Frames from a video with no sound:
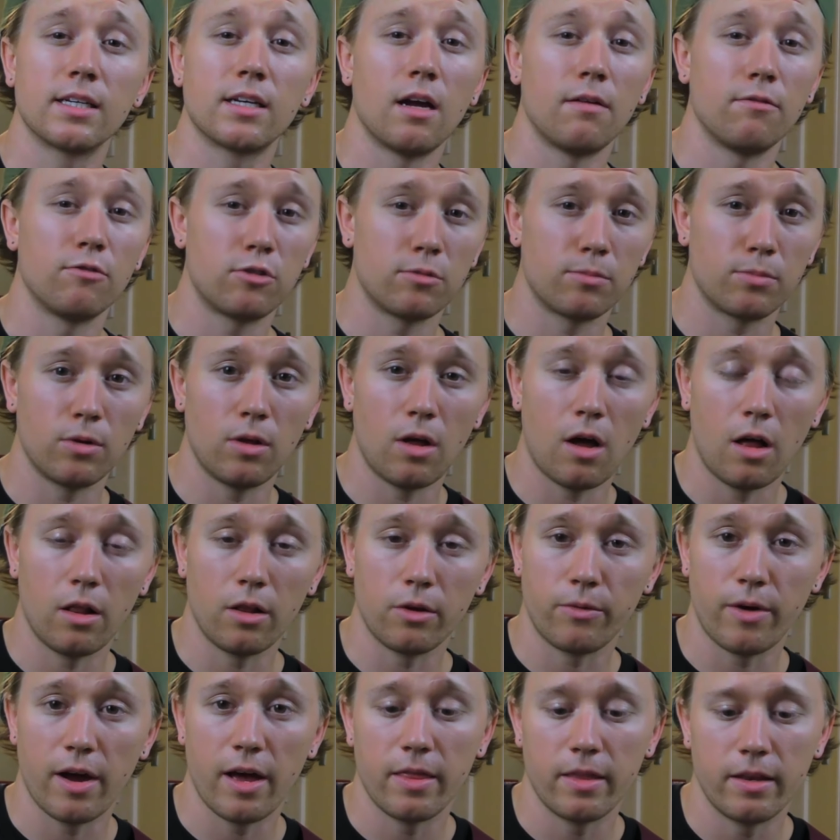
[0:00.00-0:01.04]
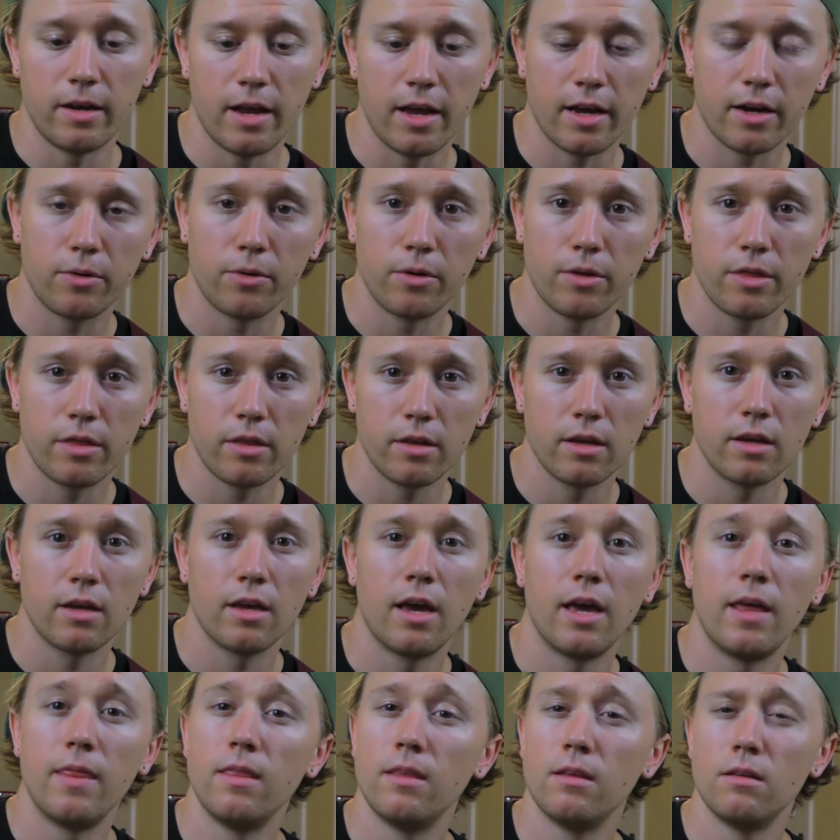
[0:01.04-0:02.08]
comfortable all around the neck with it,
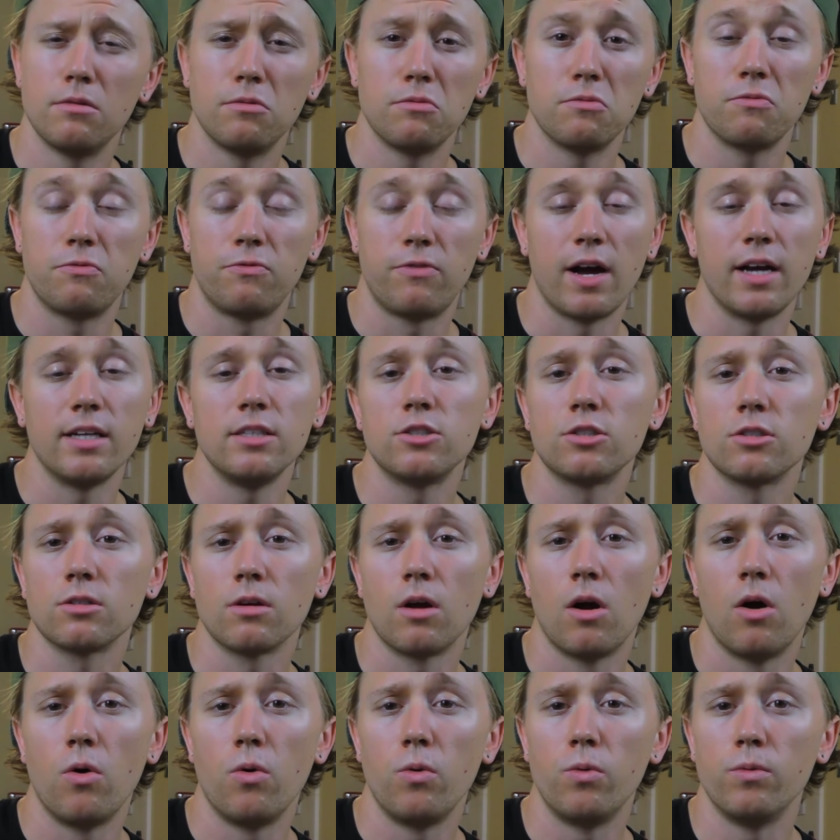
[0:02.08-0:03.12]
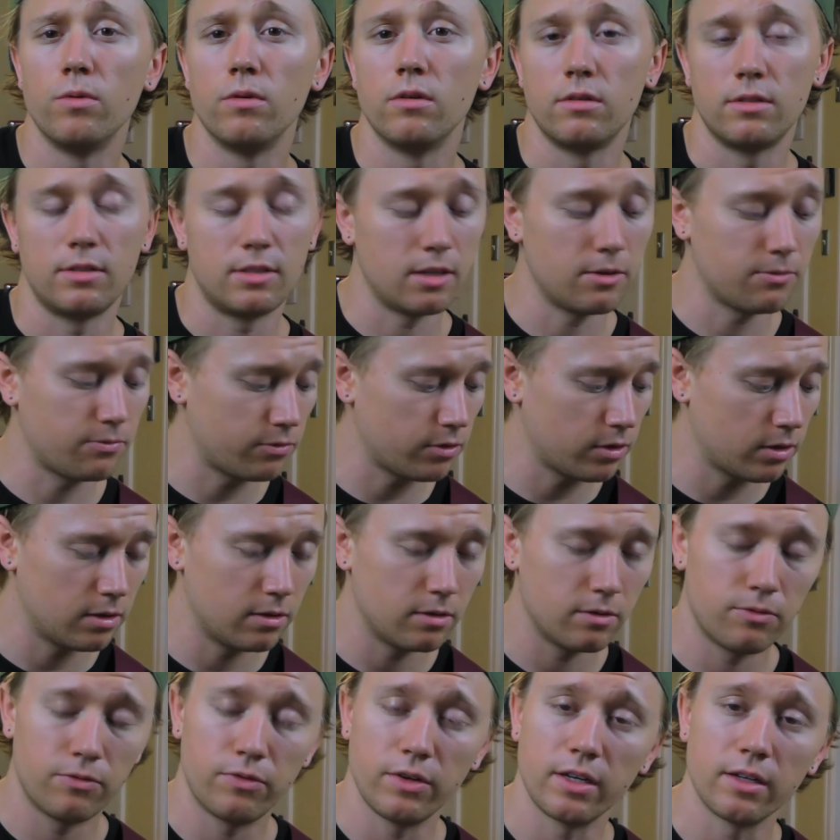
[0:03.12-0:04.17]
and then find your own
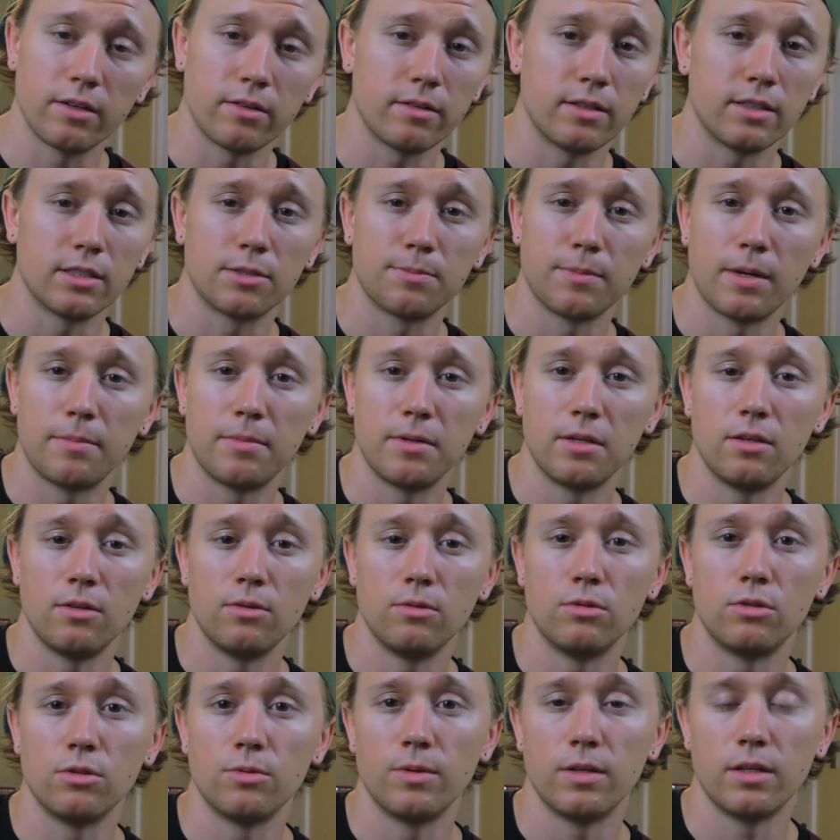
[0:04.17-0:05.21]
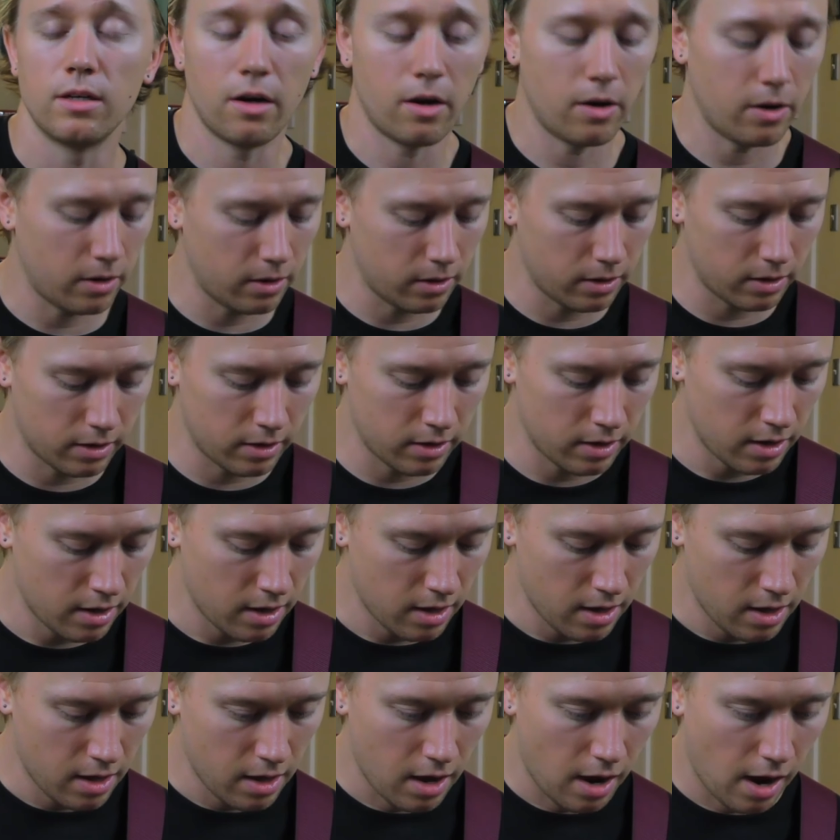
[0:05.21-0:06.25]
different fingerings. Maybe you do it on
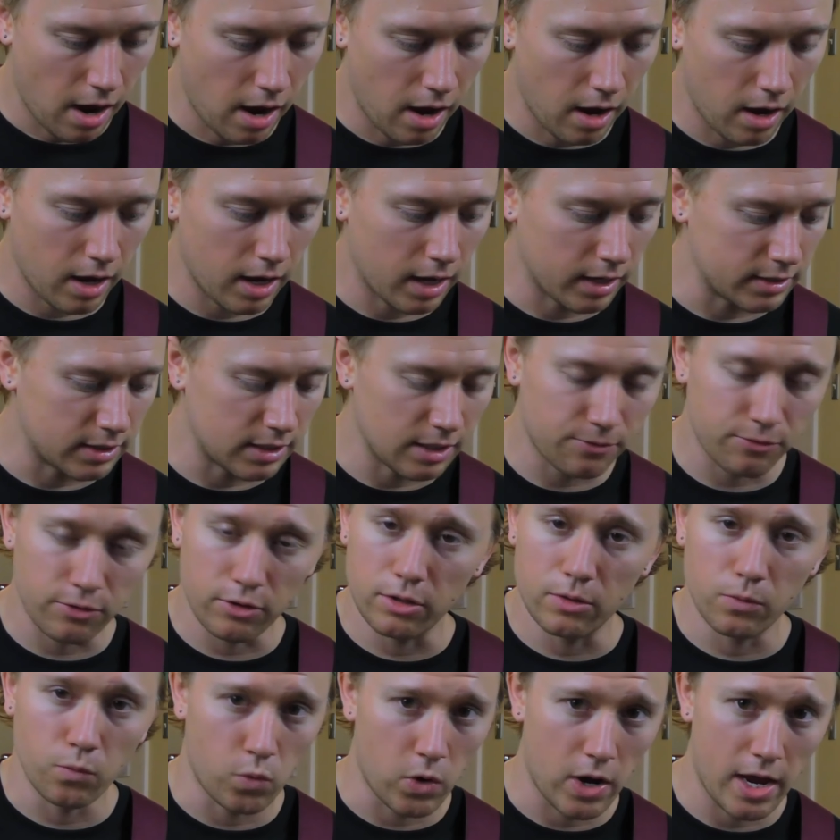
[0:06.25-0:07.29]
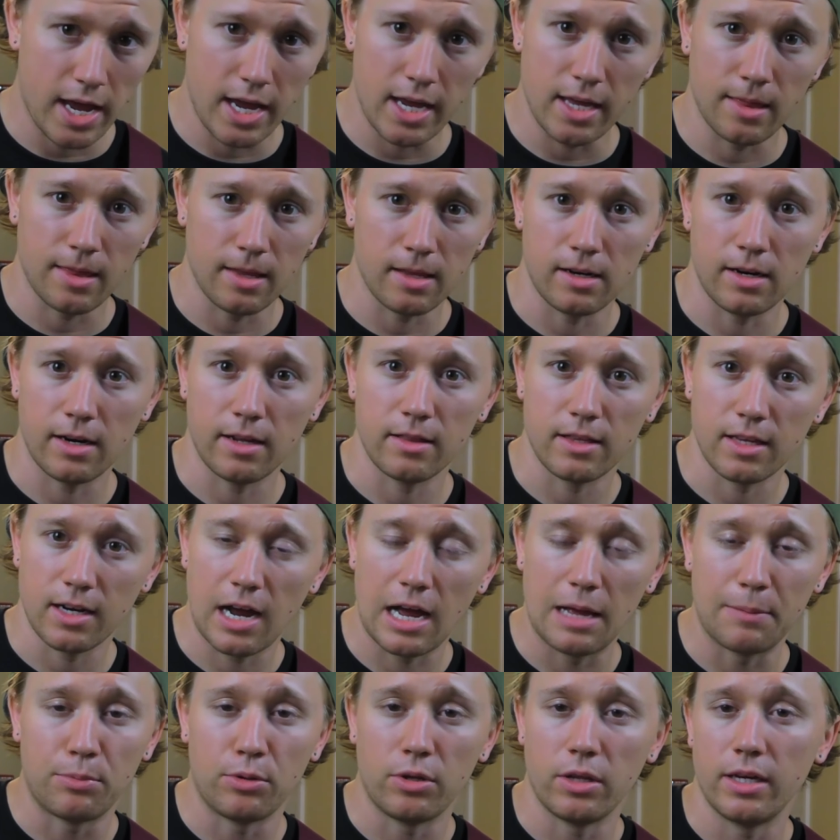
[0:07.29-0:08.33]
a different way than
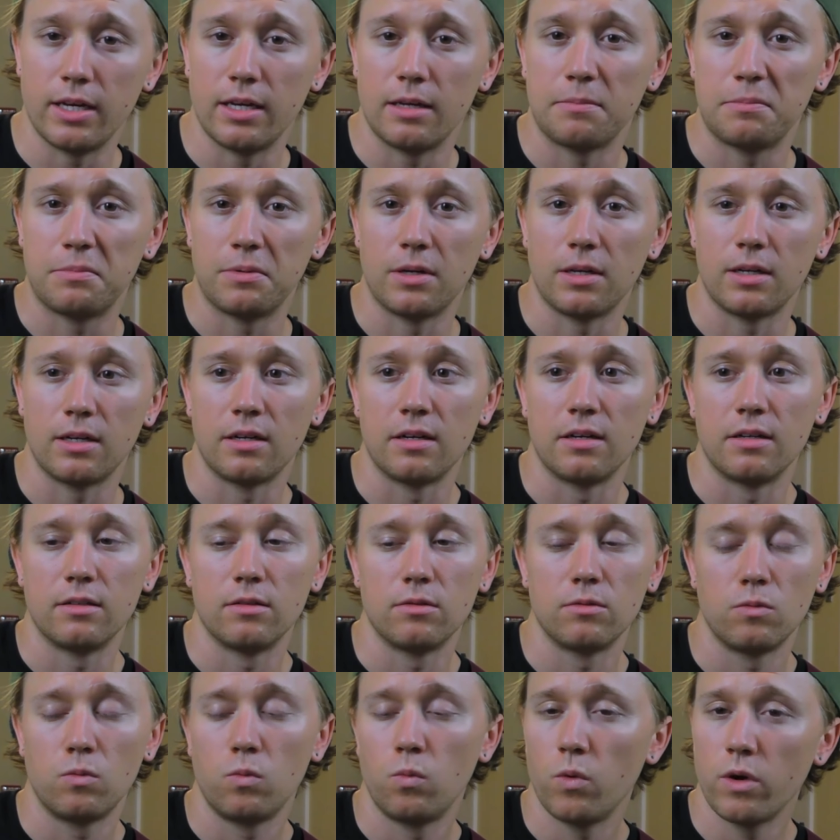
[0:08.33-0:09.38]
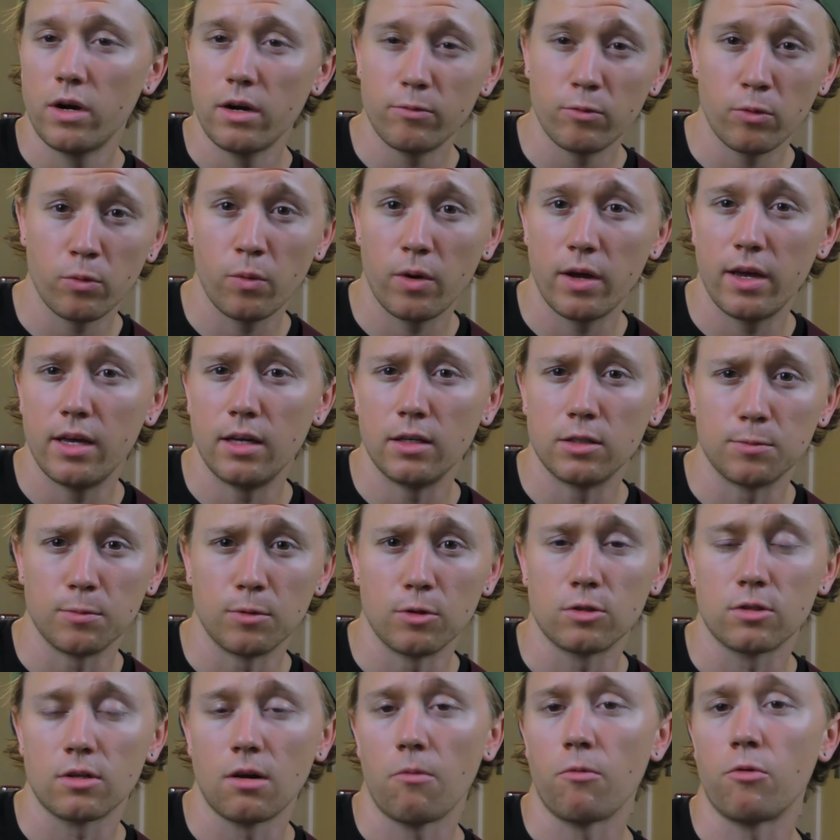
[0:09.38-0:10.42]
I play it. But whatever way is
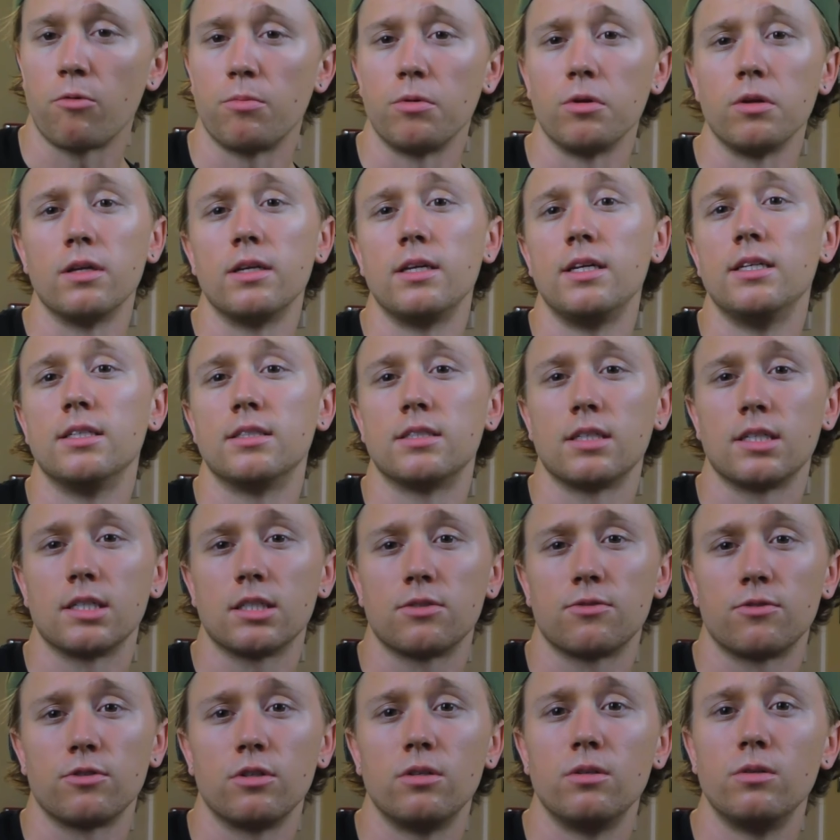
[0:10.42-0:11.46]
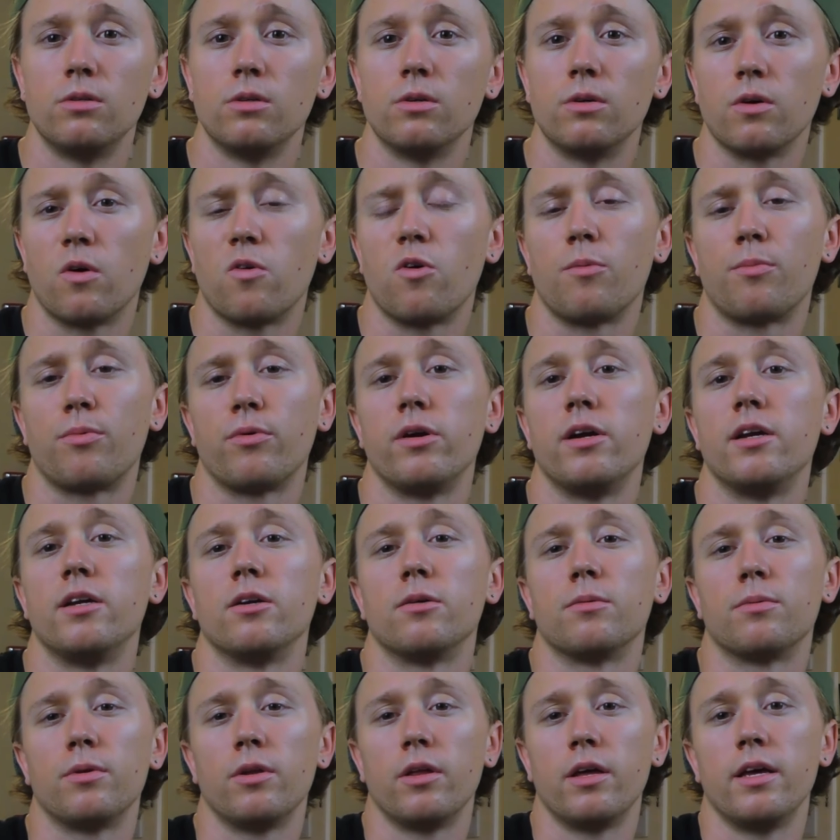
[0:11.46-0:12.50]
most comfortable and easiest for you to incorporate
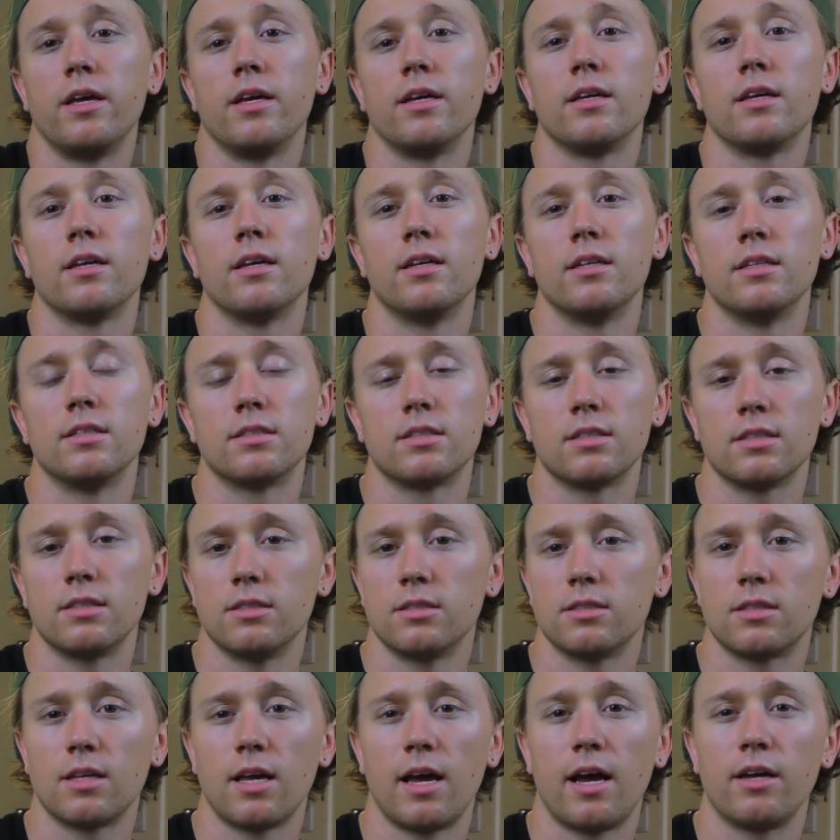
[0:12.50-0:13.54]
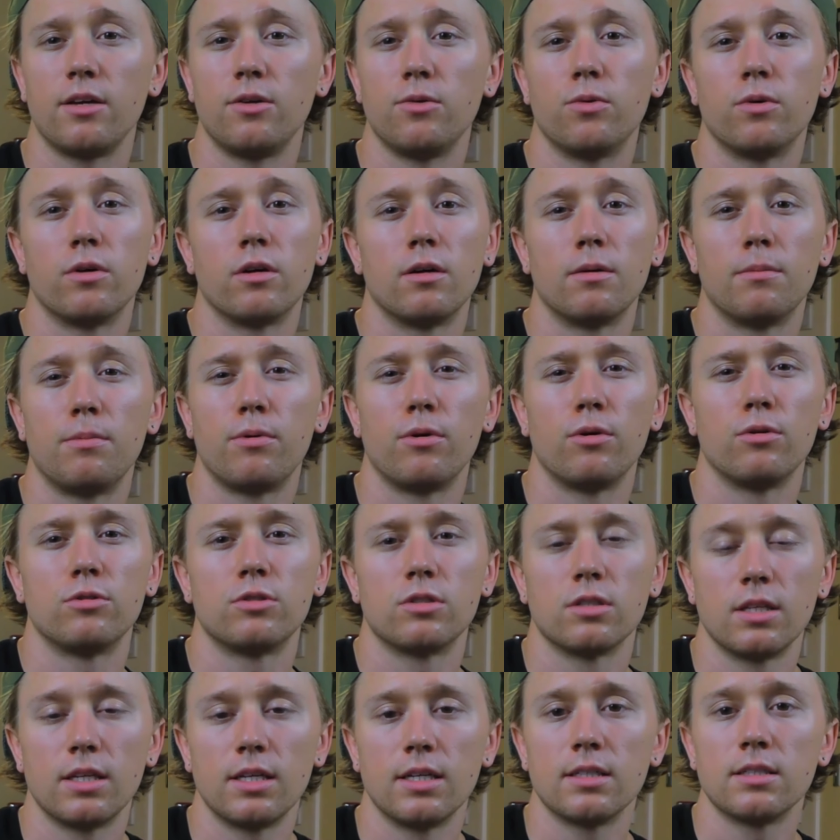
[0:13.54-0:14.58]
your playing is how you want to approach
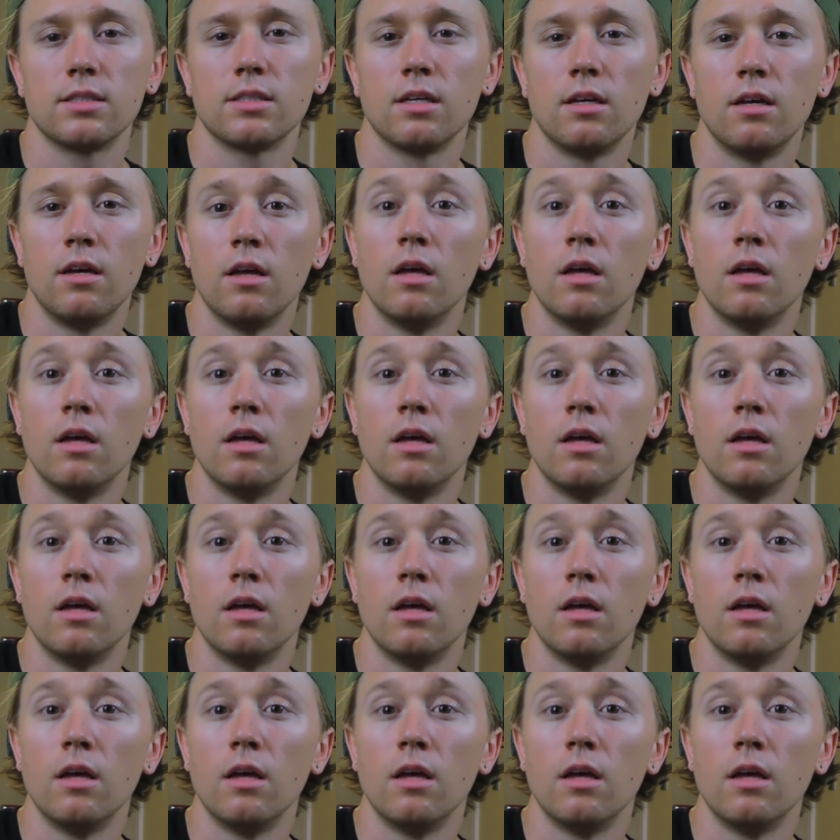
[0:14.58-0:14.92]
the licks.